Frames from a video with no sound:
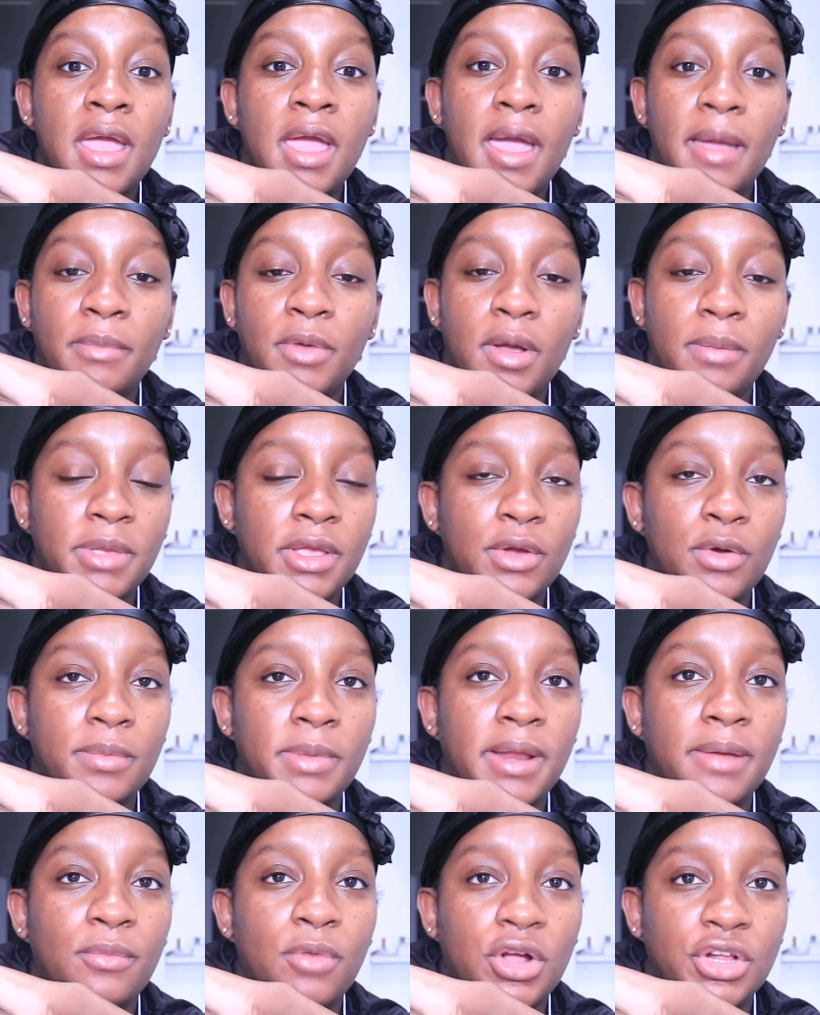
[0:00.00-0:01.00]
I'm coming home
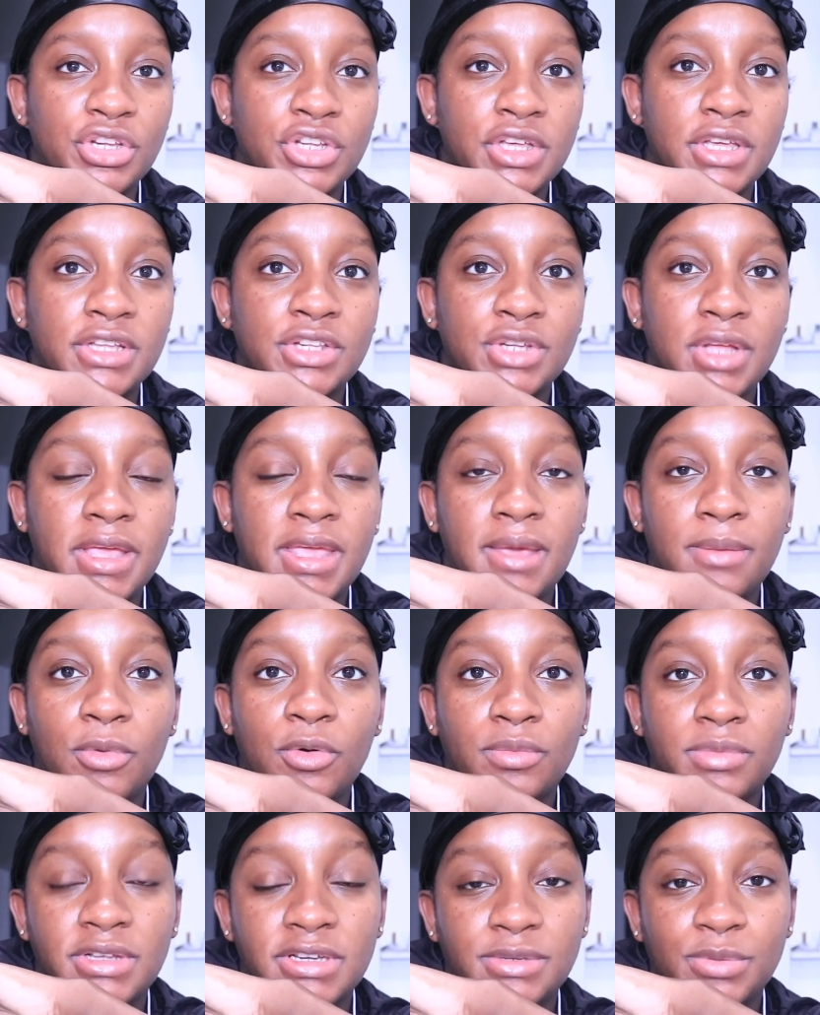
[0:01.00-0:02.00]
and I'm washing it. So I came
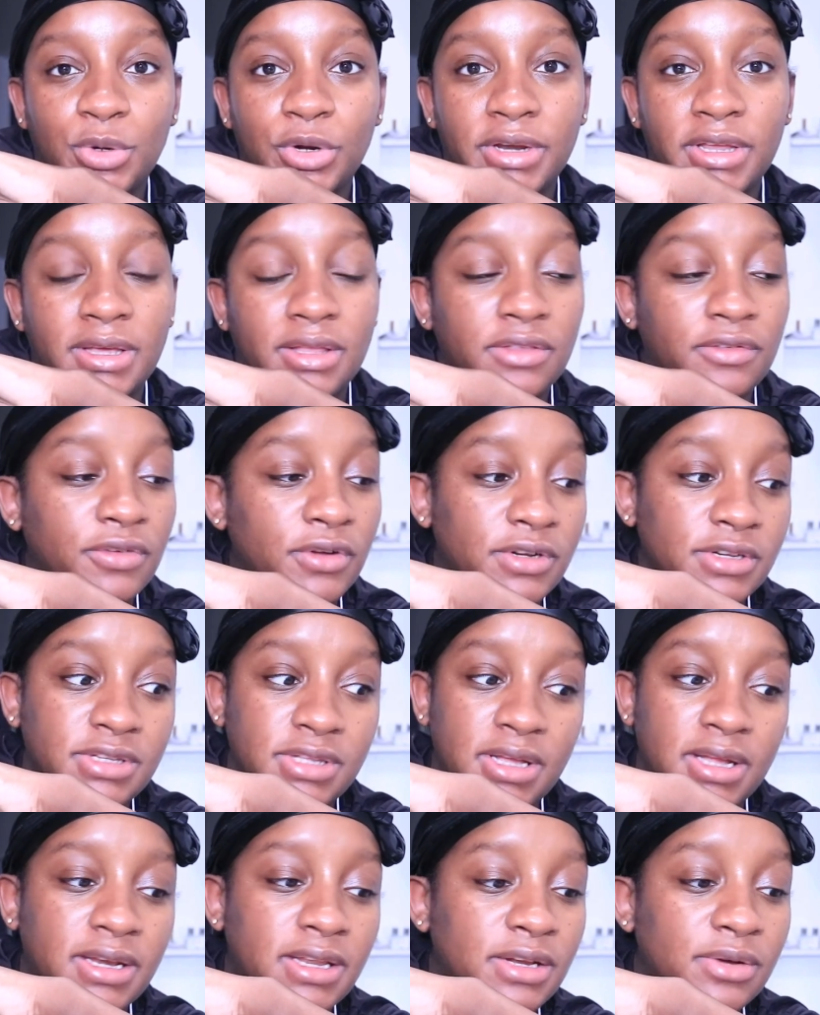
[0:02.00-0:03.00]
home this morning and the first
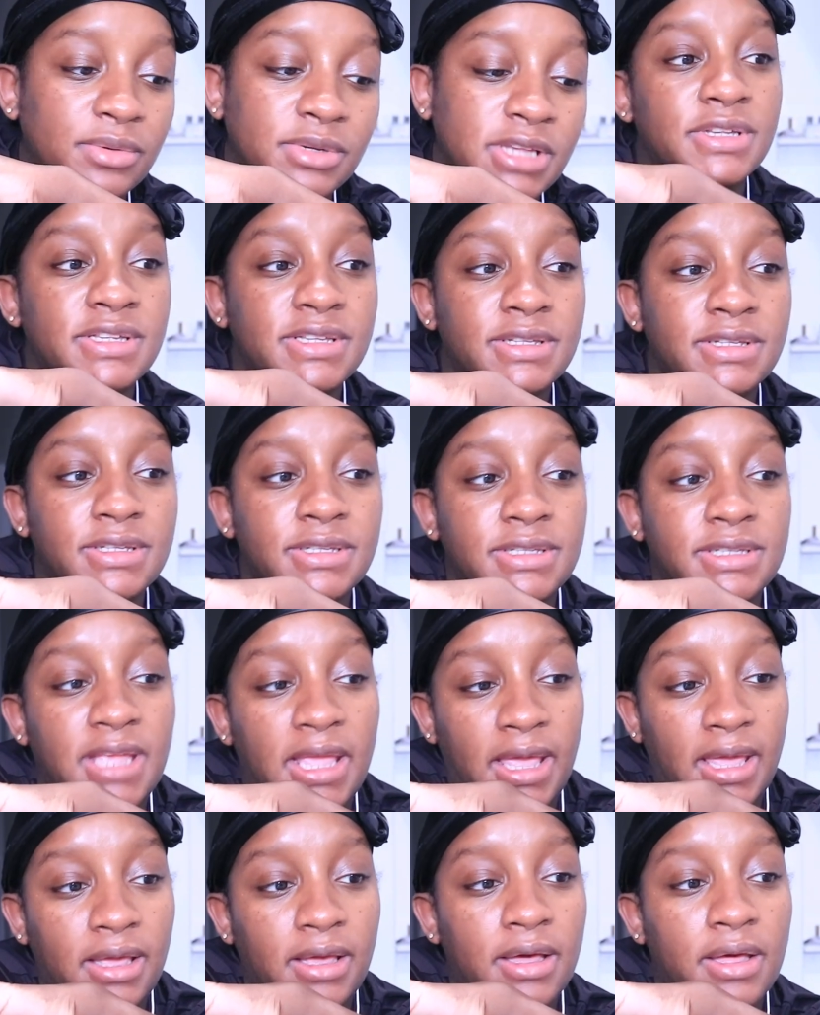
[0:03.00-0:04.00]
thing I did was
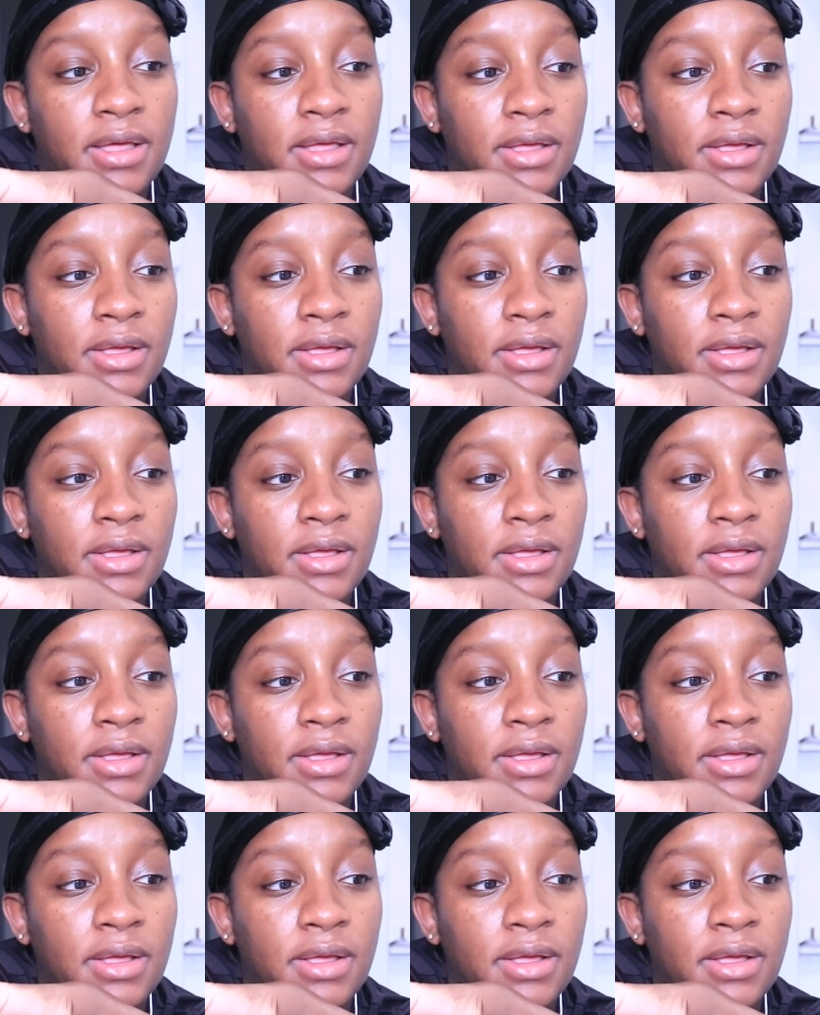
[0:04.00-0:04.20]
take